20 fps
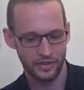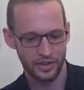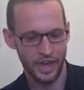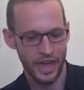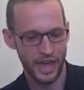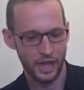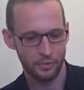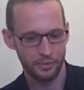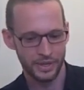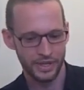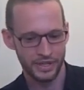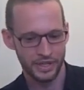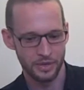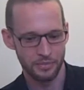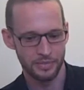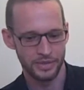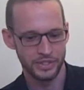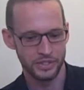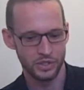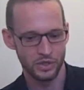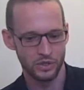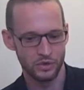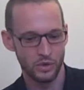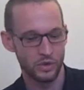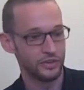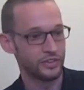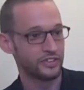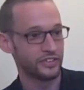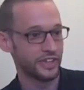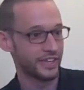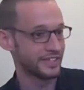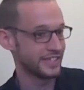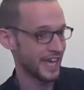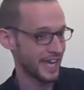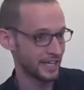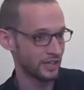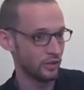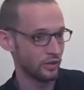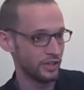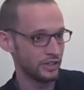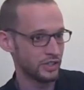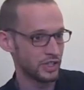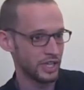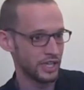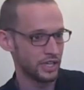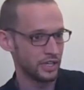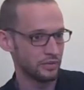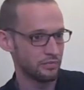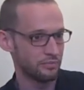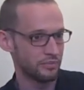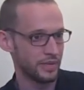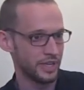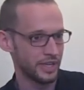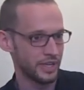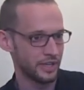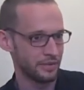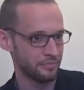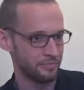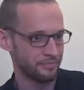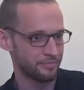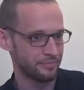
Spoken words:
helping them to understand technology in a